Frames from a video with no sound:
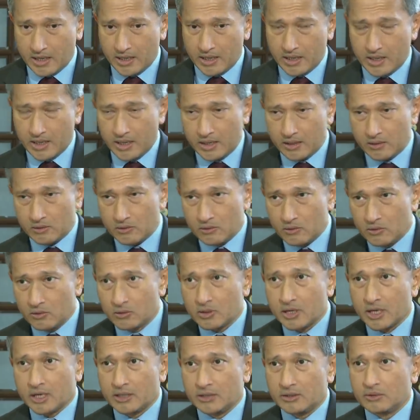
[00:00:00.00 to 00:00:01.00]
and
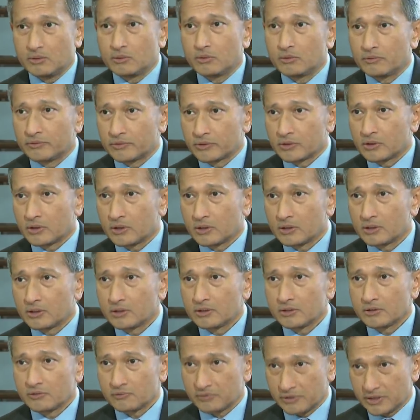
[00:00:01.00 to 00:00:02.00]
look at the
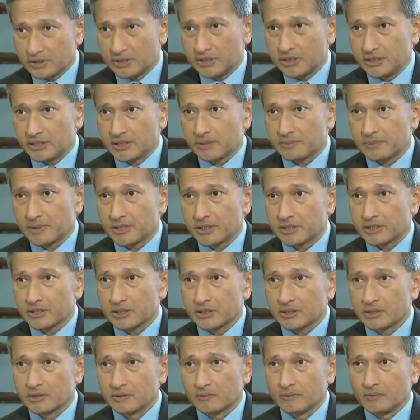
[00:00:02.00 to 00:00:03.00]
overall strategic
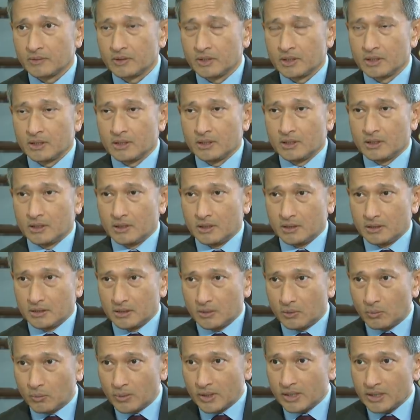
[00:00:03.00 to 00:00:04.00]
picture.
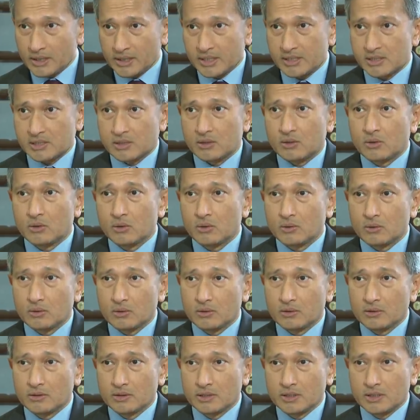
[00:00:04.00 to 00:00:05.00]
The world as a
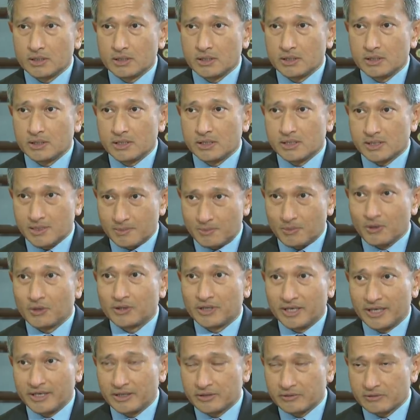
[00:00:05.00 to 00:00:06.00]
whole is a more
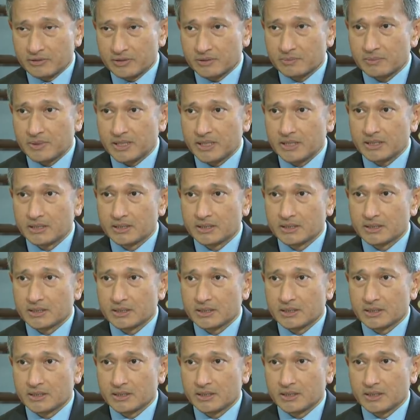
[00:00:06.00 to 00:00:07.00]
dangerous place.
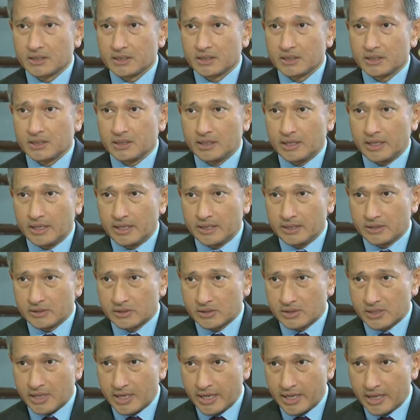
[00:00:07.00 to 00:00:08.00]
It
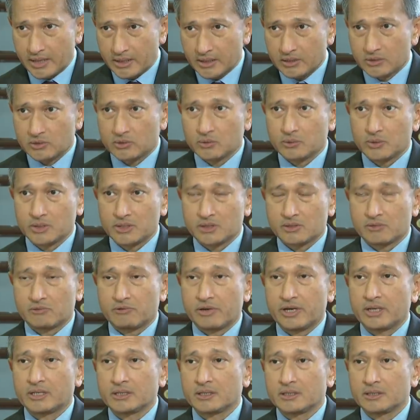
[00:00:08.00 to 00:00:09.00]
is headed towards
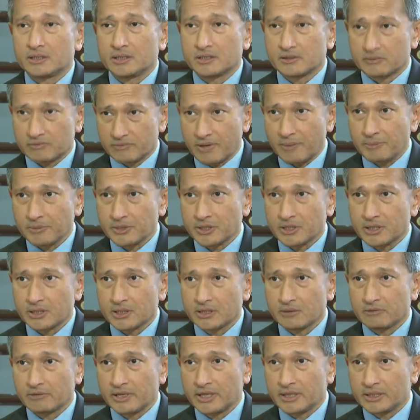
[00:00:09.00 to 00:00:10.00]
greater disruption,
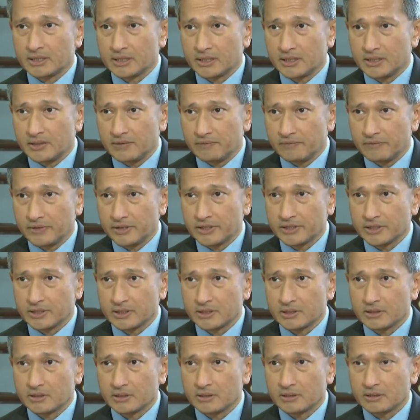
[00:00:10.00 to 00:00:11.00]
greater division,